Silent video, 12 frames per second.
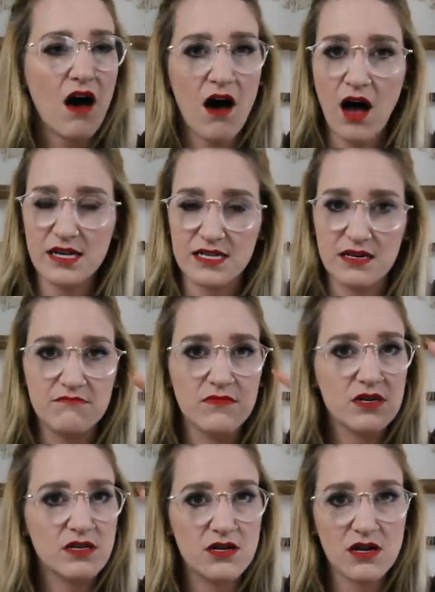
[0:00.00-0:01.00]
awesome,
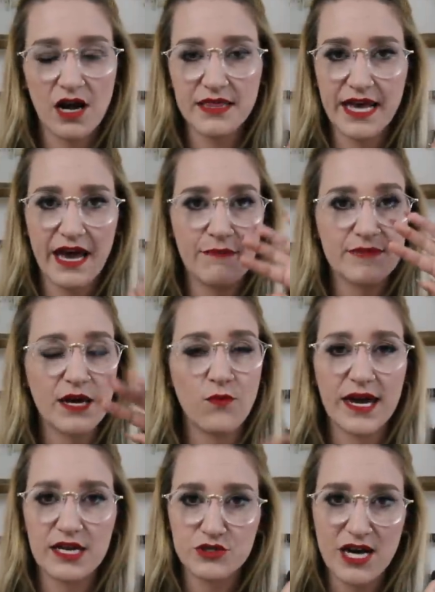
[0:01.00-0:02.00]
good on them, like
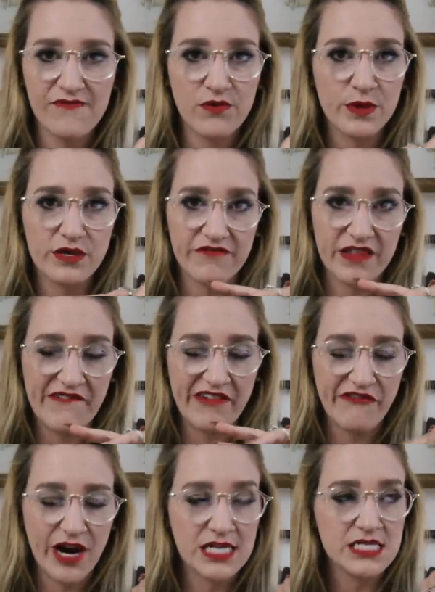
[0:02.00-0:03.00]
way to travel with your fluffy
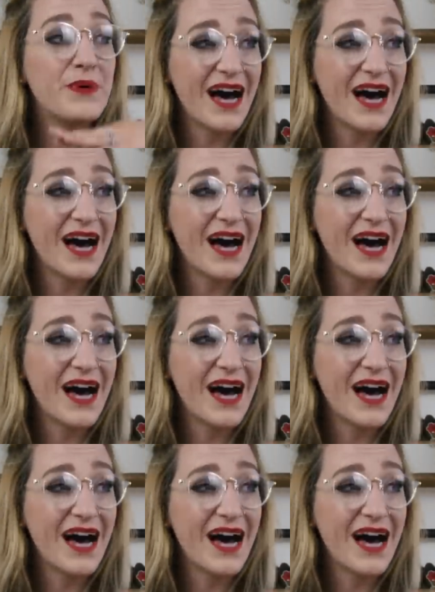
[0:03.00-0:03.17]
friend.